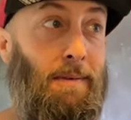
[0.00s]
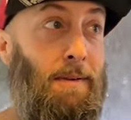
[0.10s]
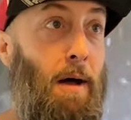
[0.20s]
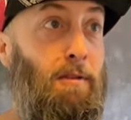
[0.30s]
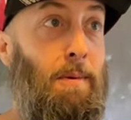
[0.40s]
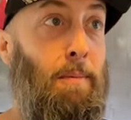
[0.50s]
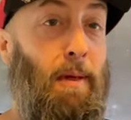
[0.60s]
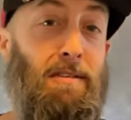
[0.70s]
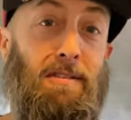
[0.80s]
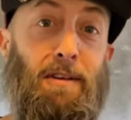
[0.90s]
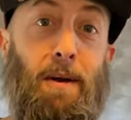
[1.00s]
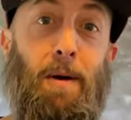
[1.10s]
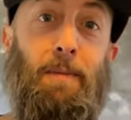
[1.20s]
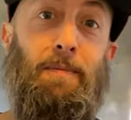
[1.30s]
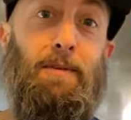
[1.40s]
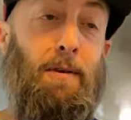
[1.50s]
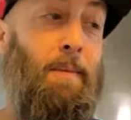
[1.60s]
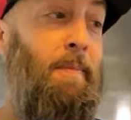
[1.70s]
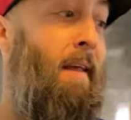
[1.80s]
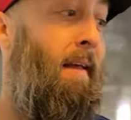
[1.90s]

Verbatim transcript: Not too many places to go. So,